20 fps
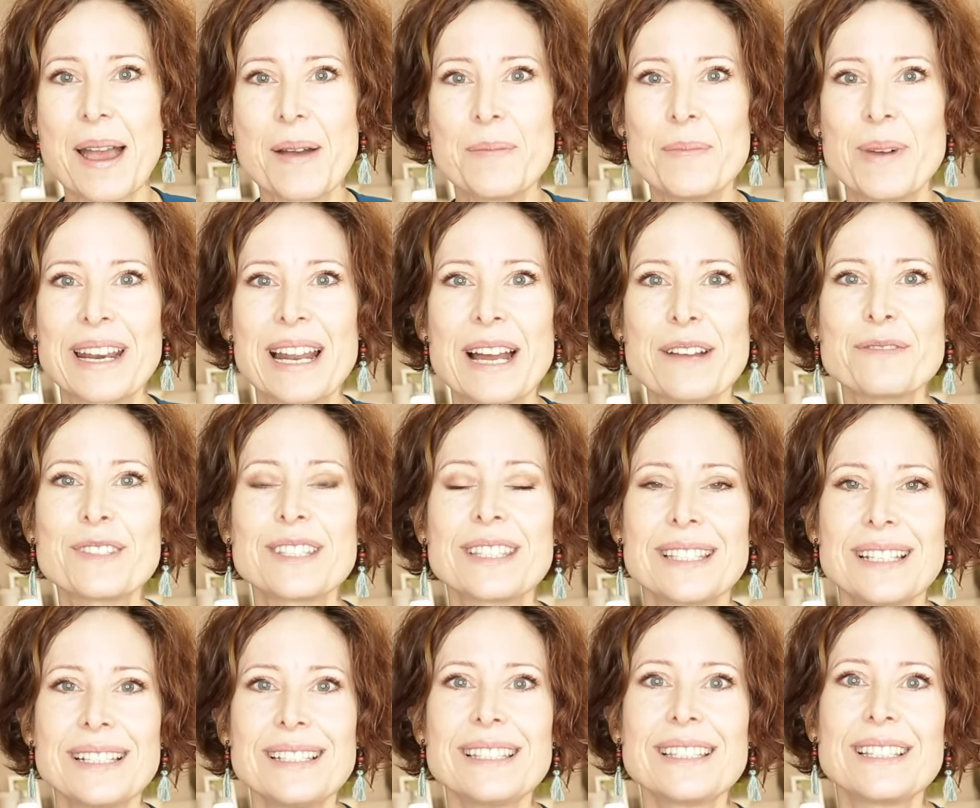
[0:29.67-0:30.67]
But I've
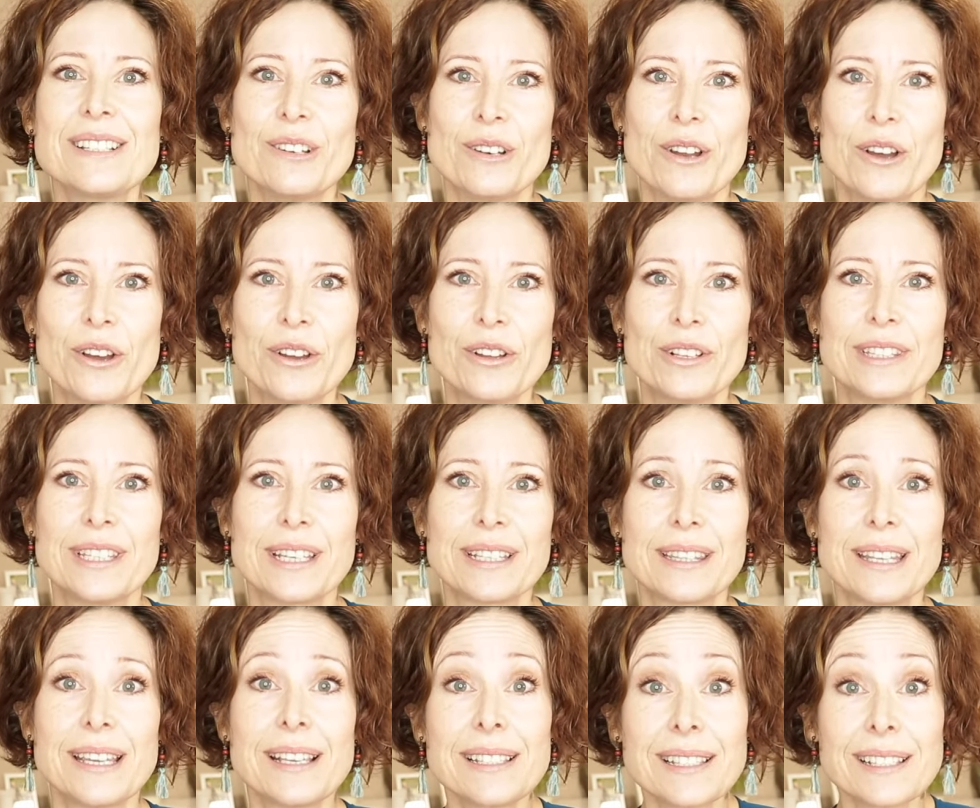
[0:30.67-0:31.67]
since learned that
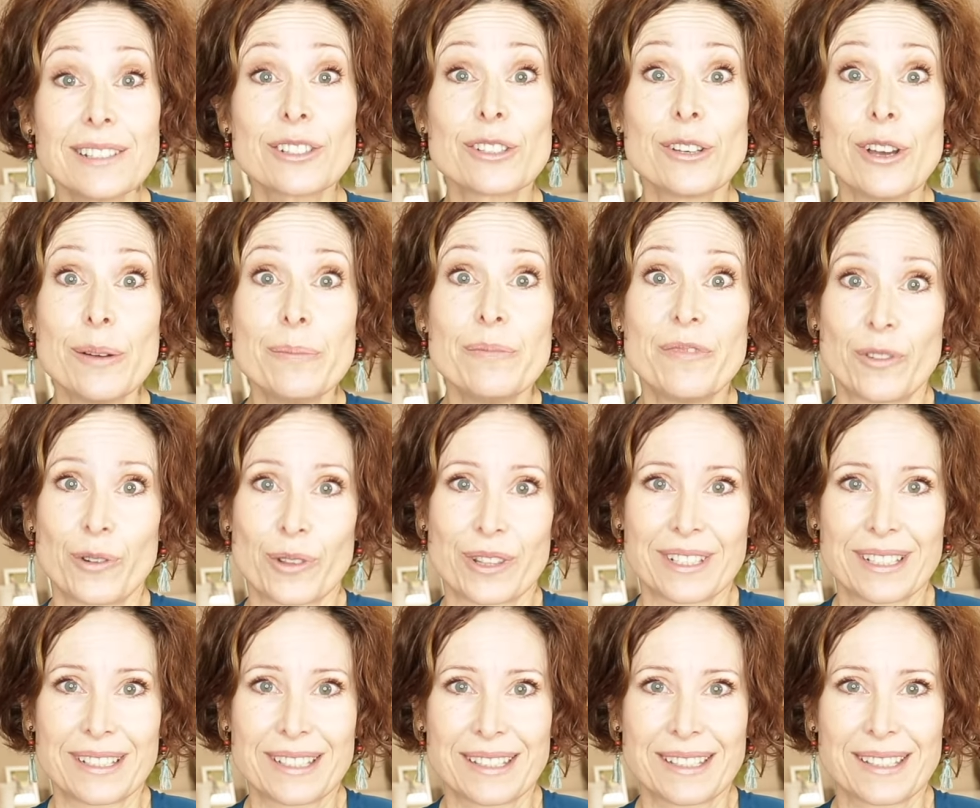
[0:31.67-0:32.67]
there's a term for
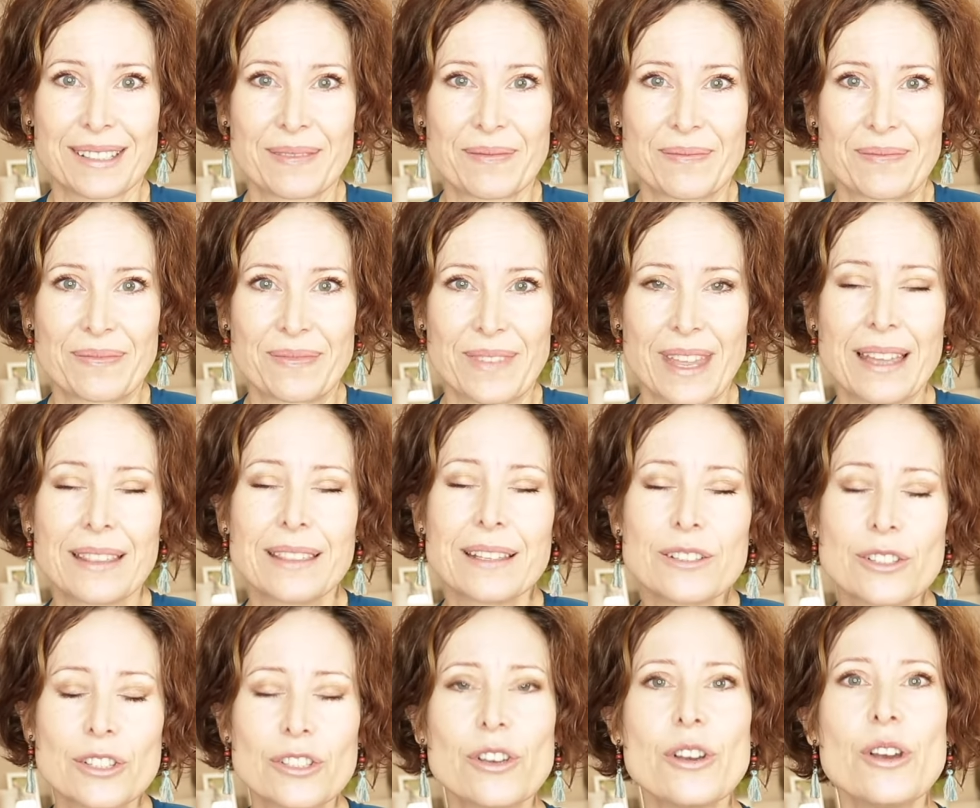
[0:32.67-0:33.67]
this, and the
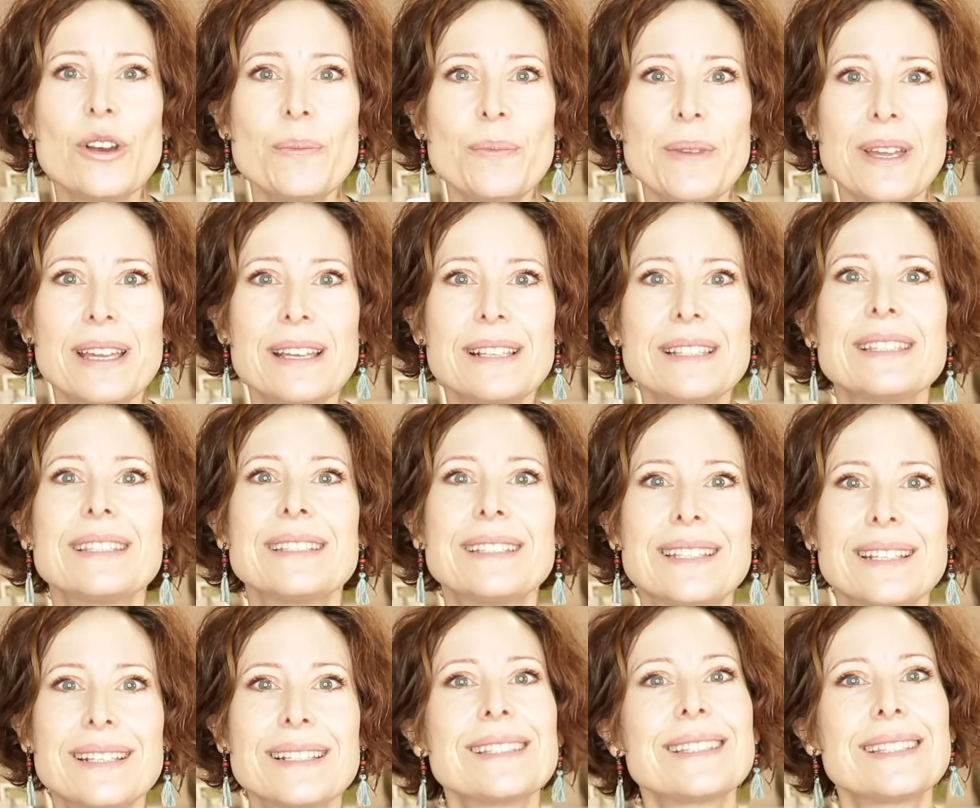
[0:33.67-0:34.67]
term is
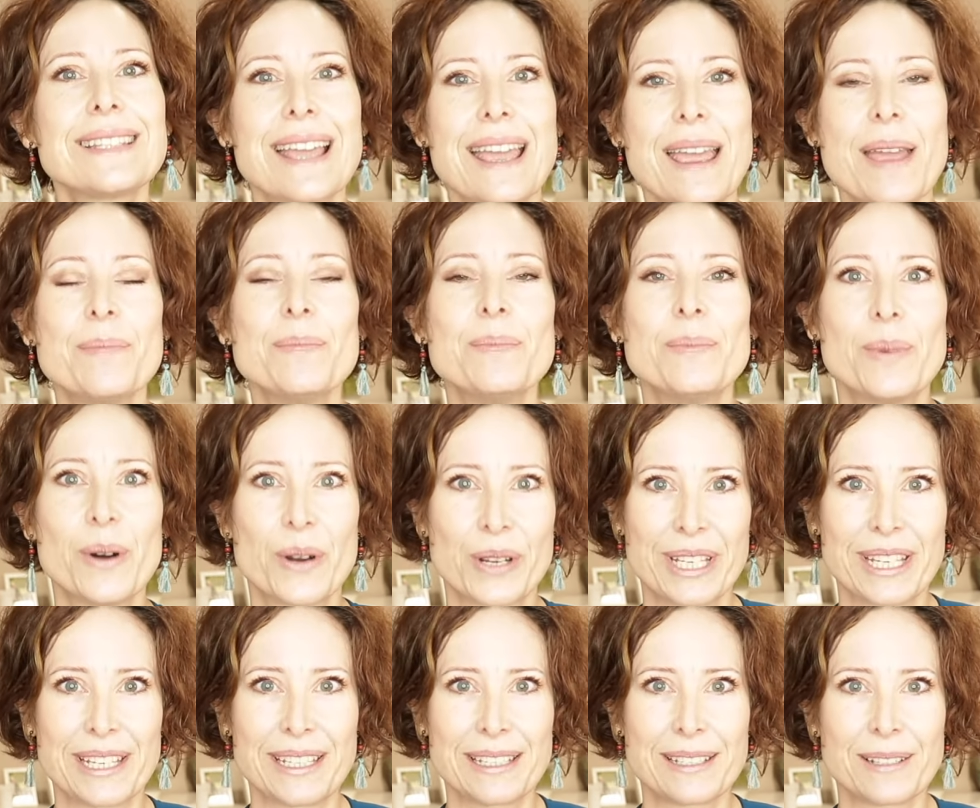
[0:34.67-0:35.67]

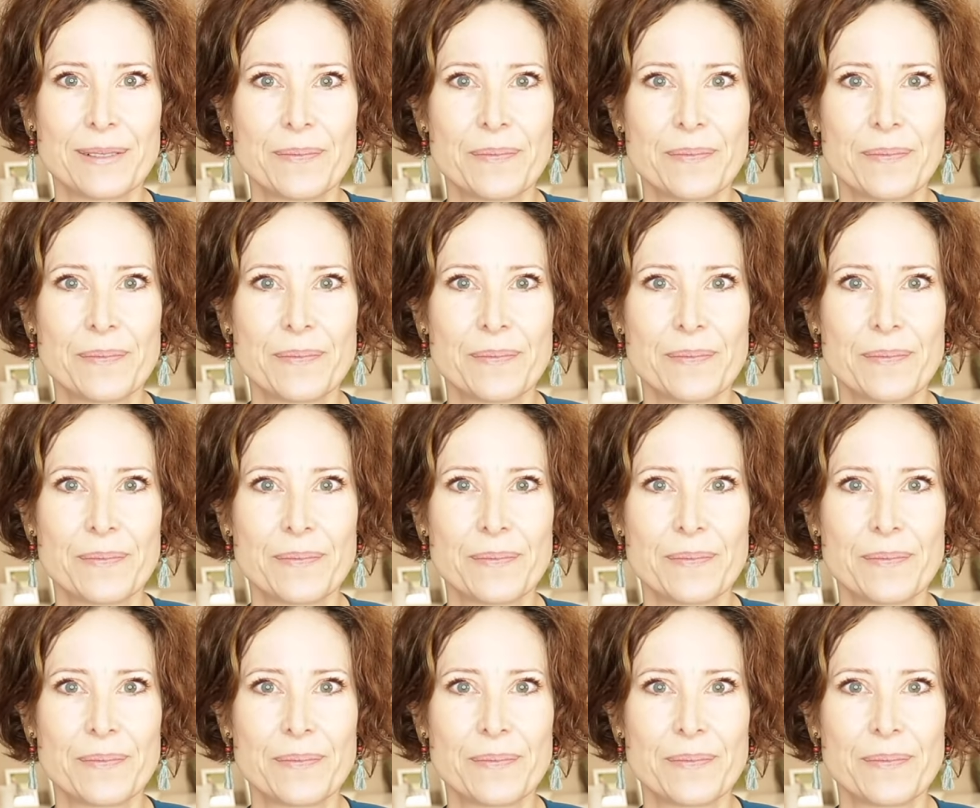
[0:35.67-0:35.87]
disembodied.